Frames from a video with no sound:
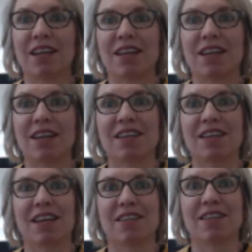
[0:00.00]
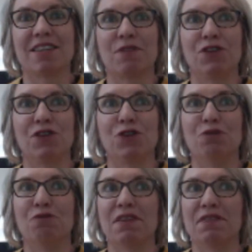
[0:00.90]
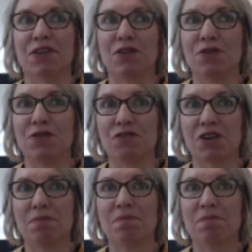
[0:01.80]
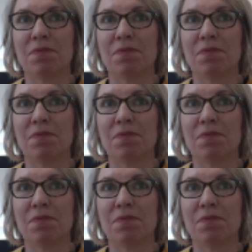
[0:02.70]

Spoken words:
and seeing it as kind of a new revenue stream,